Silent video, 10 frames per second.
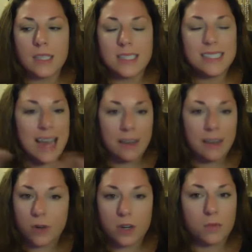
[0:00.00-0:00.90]

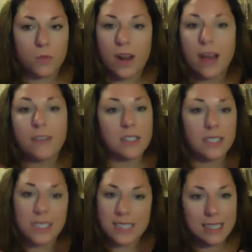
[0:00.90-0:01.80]
set for
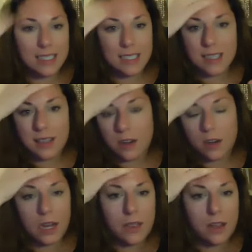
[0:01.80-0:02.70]
whatever success is in
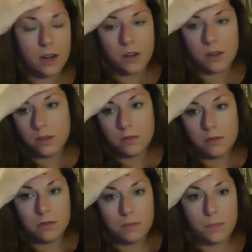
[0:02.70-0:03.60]
their
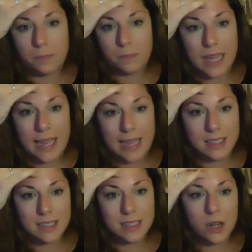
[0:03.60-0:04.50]

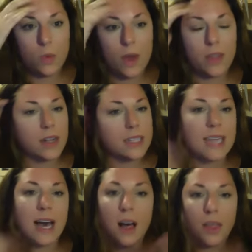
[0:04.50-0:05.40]
plans, whether
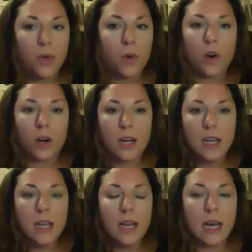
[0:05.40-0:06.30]
it's health
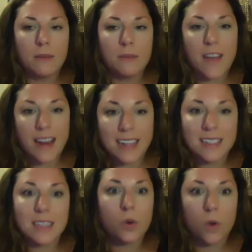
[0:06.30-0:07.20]
or
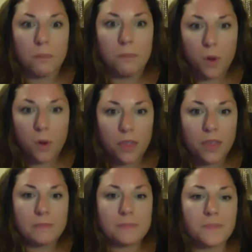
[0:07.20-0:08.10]
finances or
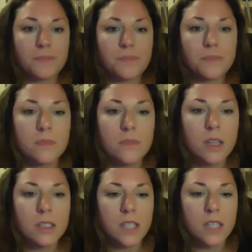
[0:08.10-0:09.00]
both.
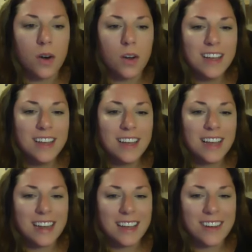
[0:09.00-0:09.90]
So
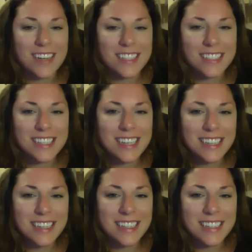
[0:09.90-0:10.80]
any
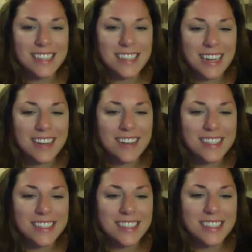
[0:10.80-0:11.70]
questions?
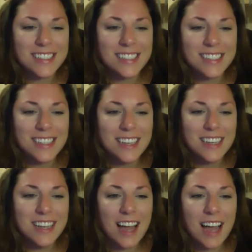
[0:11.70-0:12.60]

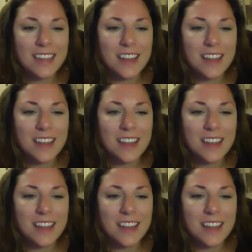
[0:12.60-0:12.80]
Hey,